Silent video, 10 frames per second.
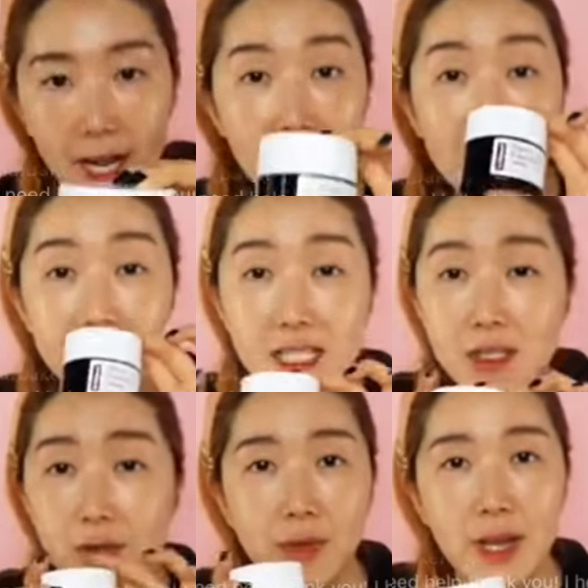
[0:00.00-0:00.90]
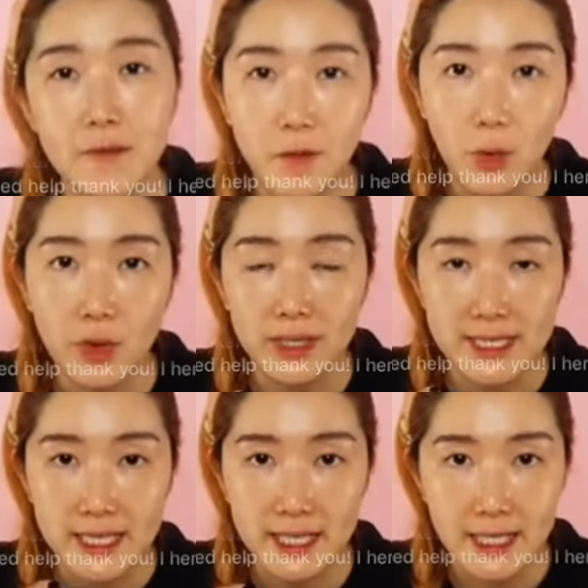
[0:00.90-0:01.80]
And this is great for oily
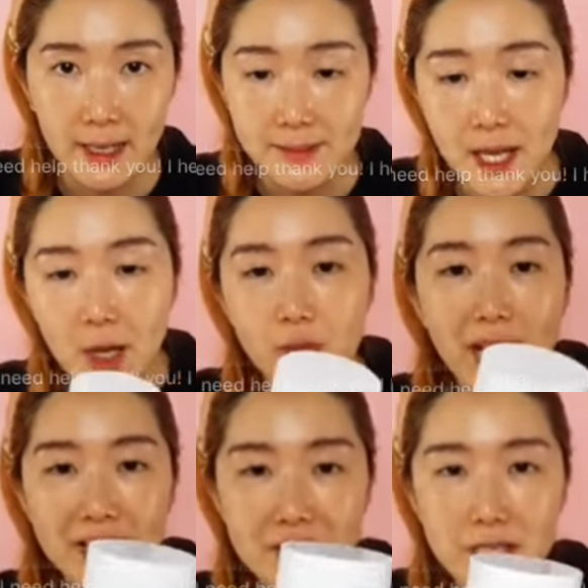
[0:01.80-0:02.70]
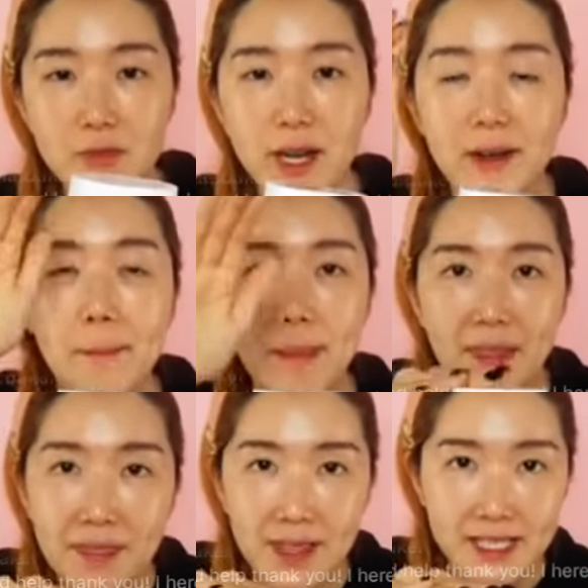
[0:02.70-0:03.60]
skin types. We actually
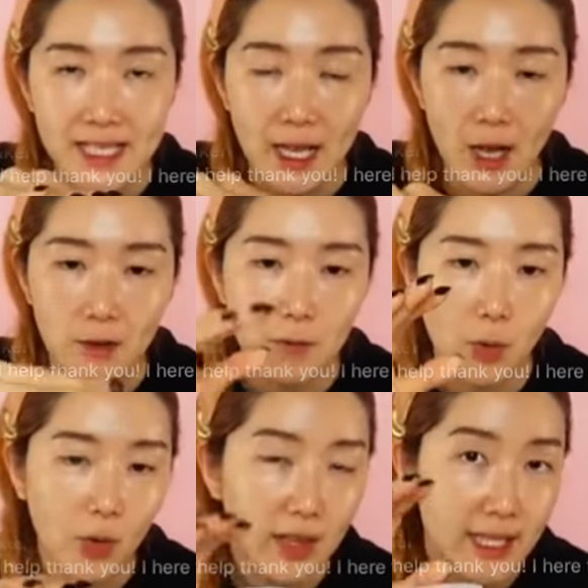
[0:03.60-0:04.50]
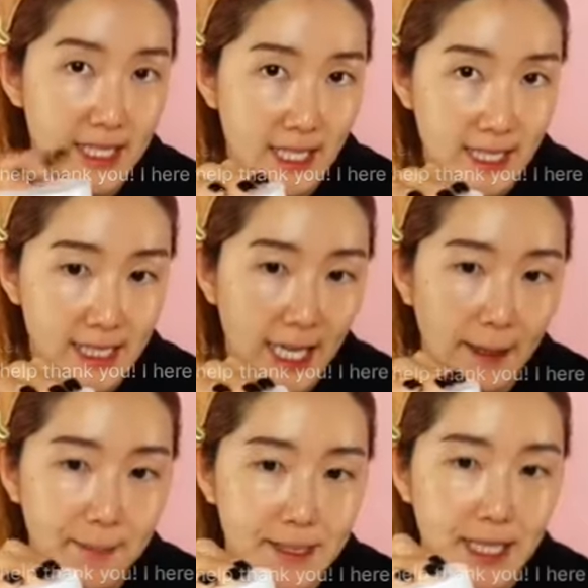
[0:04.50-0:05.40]
recommend this uh, for oily skin
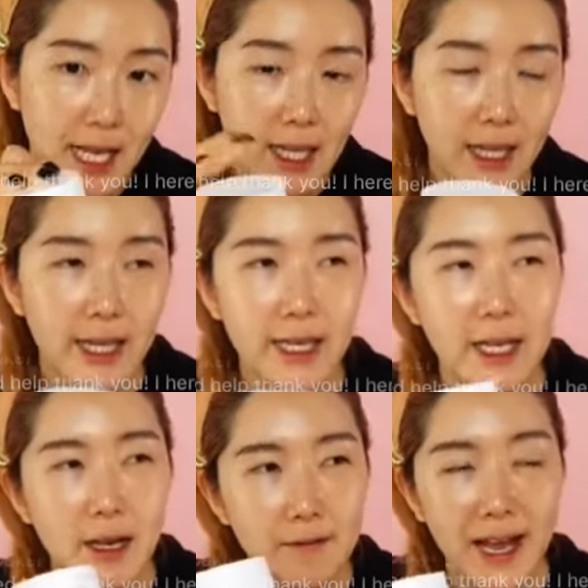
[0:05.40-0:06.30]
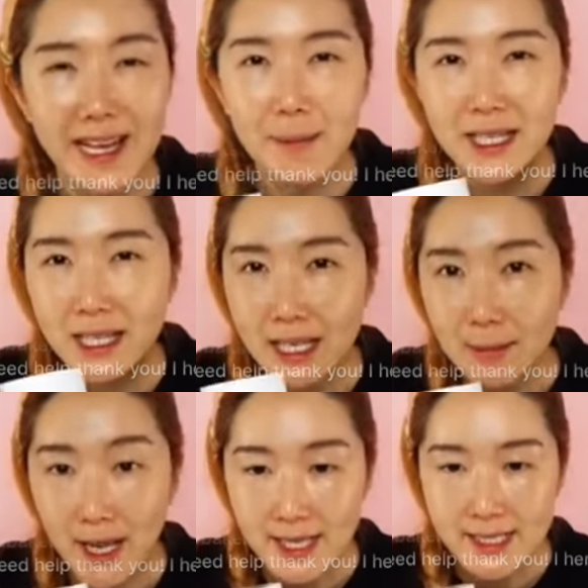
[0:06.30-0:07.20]
types like vitamin E
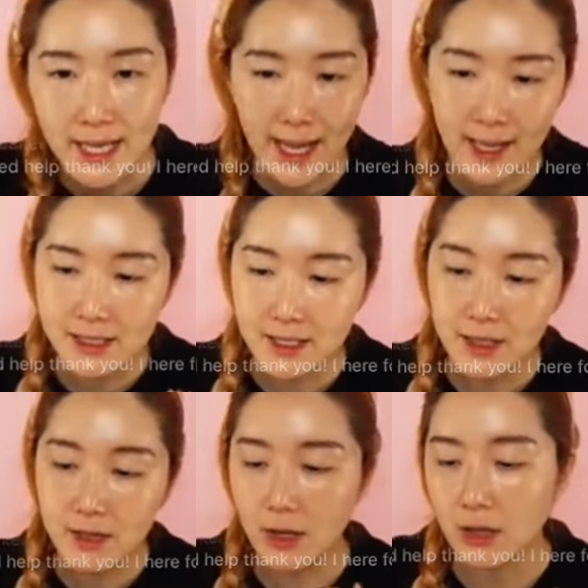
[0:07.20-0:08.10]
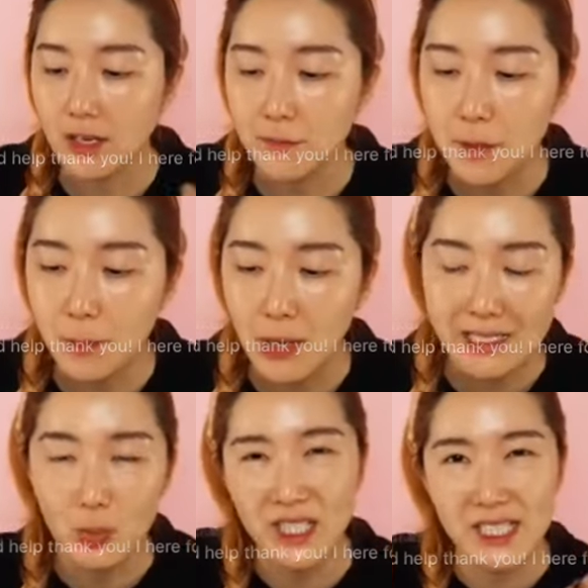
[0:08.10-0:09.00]
mask, and a lot of people
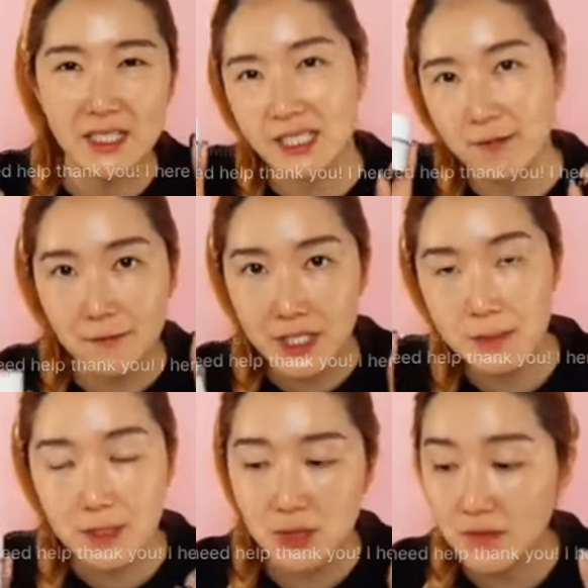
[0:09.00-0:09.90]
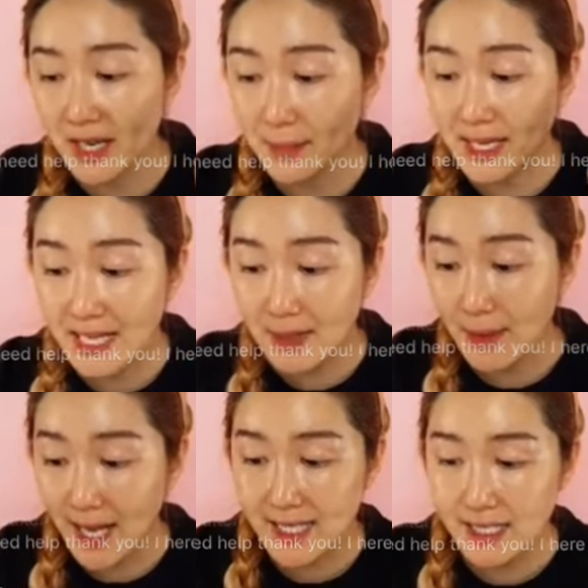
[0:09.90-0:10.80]
ask what's the difference between vitamin E
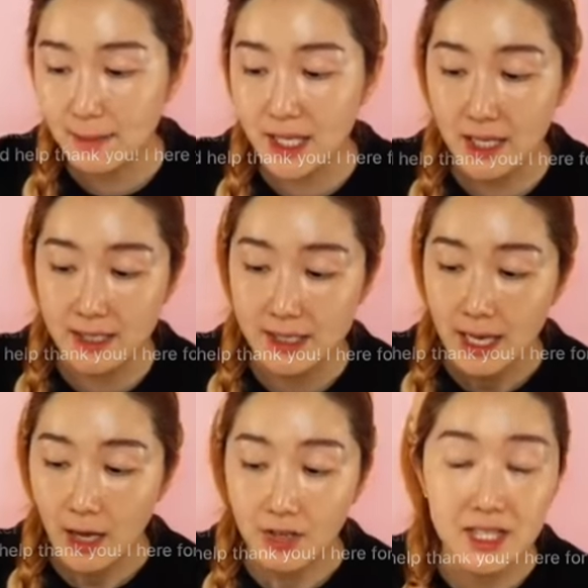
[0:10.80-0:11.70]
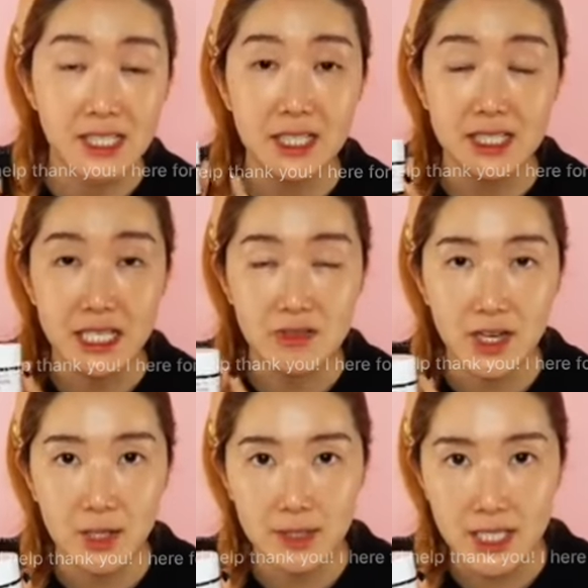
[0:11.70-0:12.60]
mask because uh, this contains
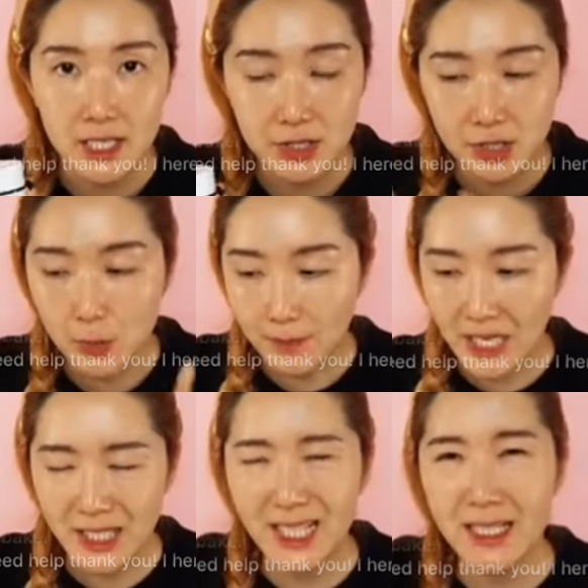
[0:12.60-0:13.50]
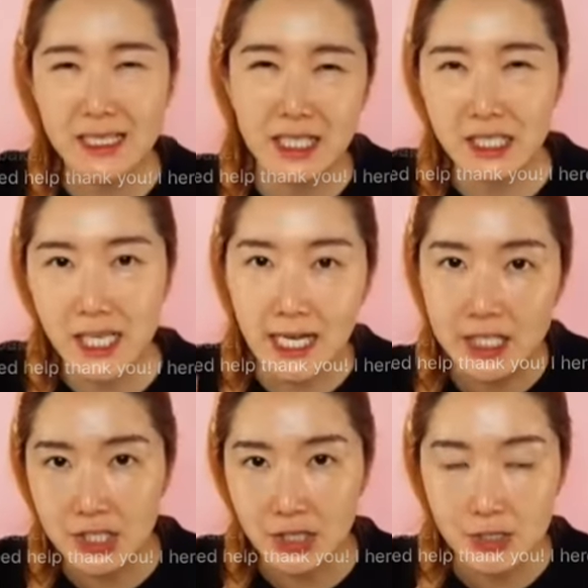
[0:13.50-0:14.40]
vitamin E2. I think it's the
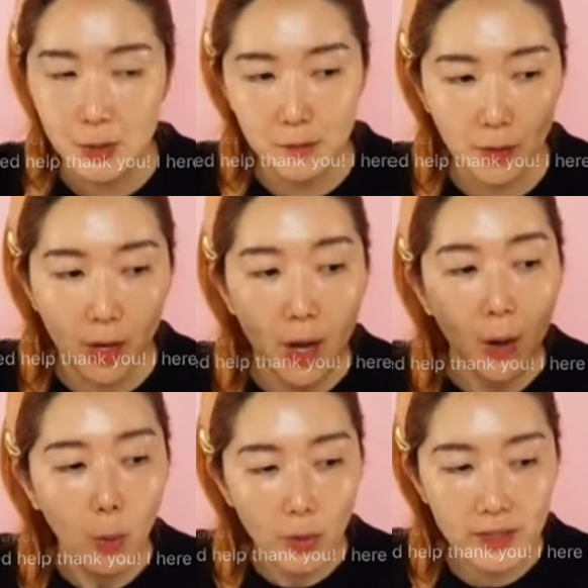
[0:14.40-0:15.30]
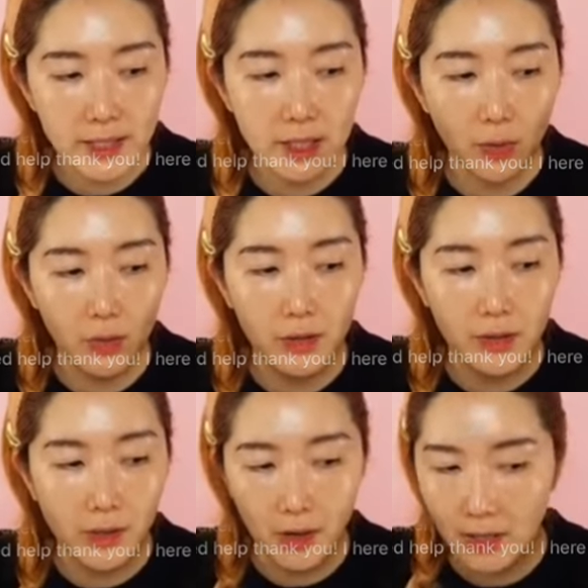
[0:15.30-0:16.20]
texture. So for oily
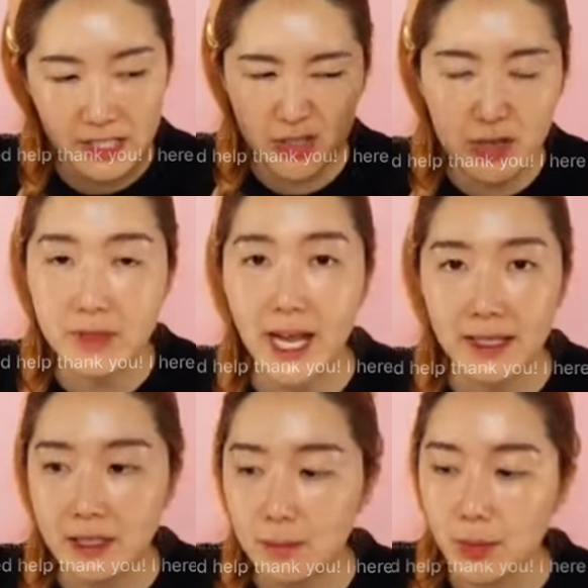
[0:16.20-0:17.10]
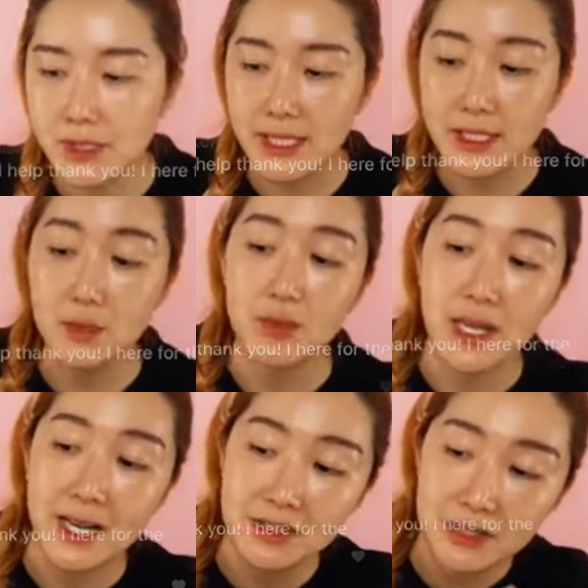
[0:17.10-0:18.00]
or uh, extremely acne prone skins, we
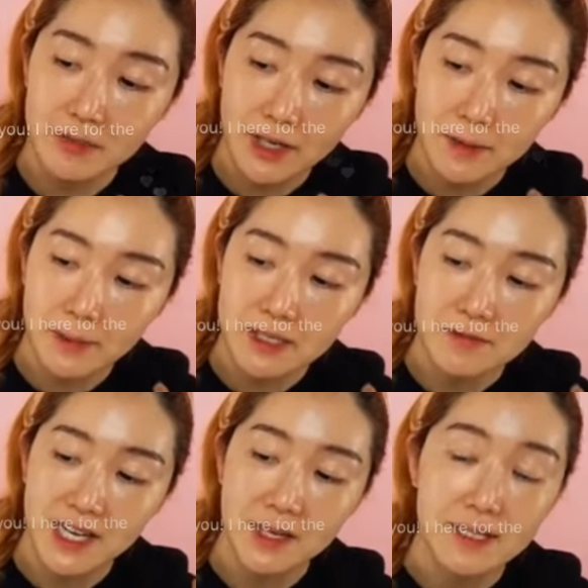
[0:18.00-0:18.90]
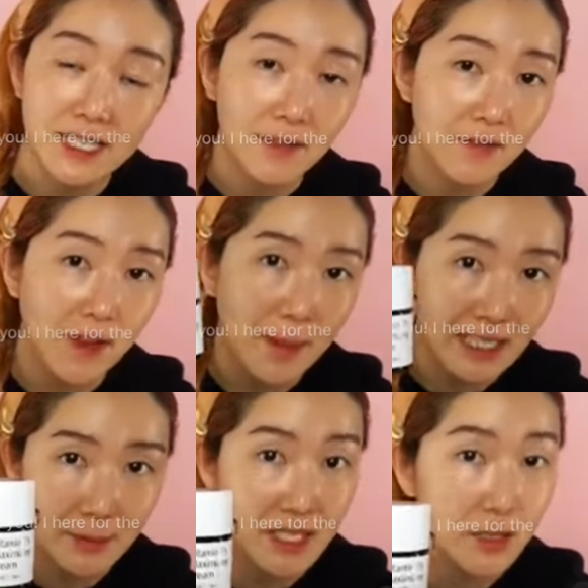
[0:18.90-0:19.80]
actually recommend vitamin 75
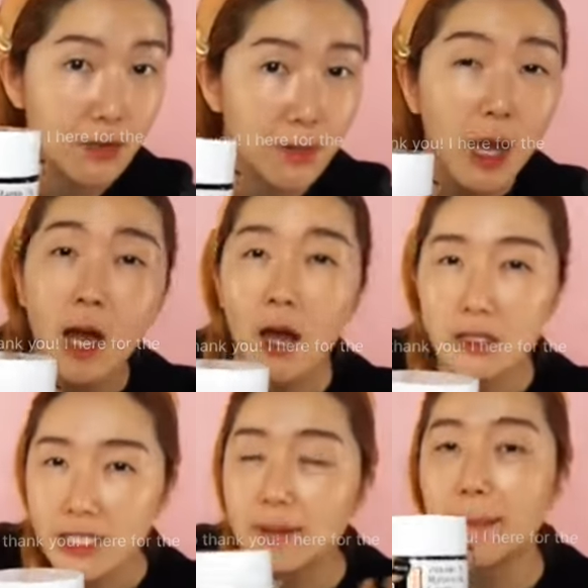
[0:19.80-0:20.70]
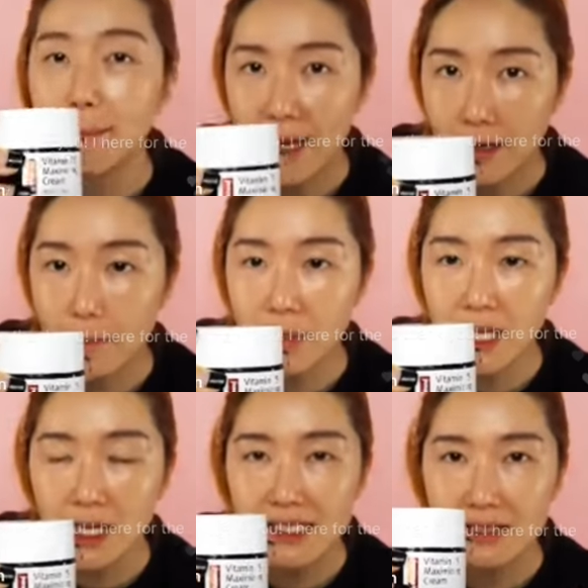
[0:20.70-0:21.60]
maximizing cream a little bit better
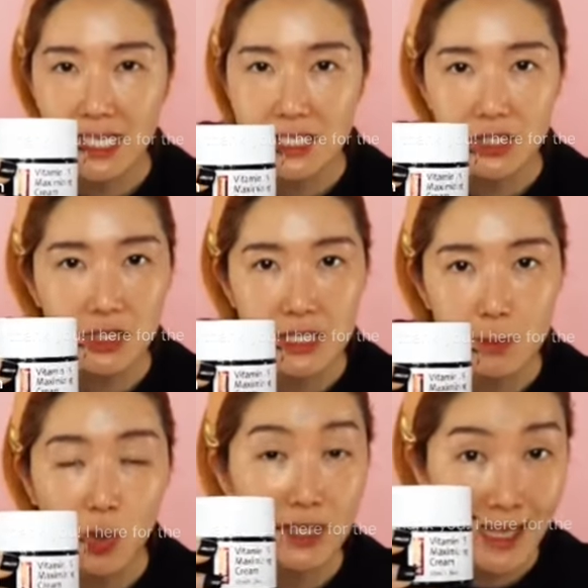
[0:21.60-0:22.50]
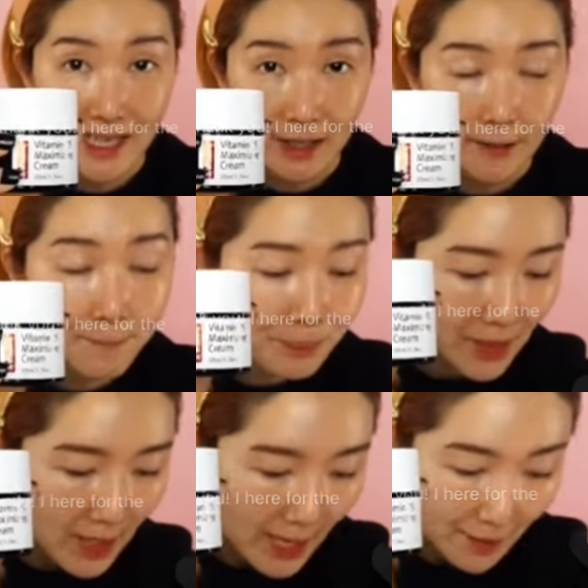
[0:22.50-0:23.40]
because the texture is more lighter
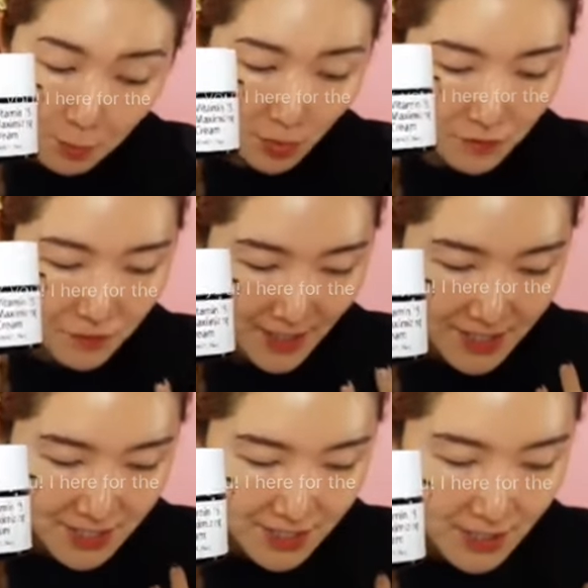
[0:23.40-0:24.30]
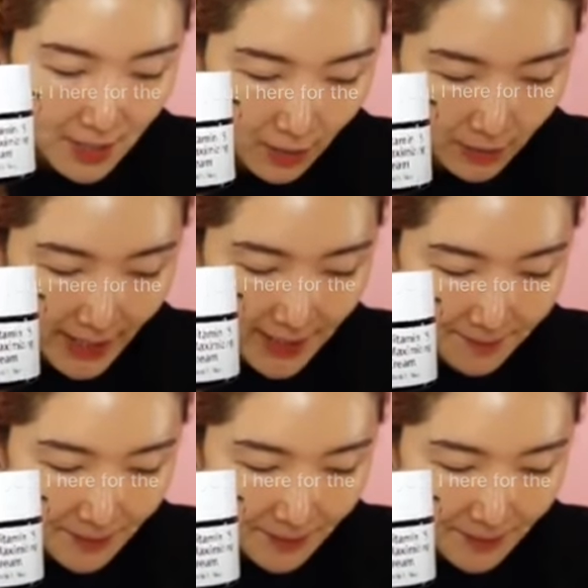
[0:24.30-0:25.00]
and more fresh. Okay?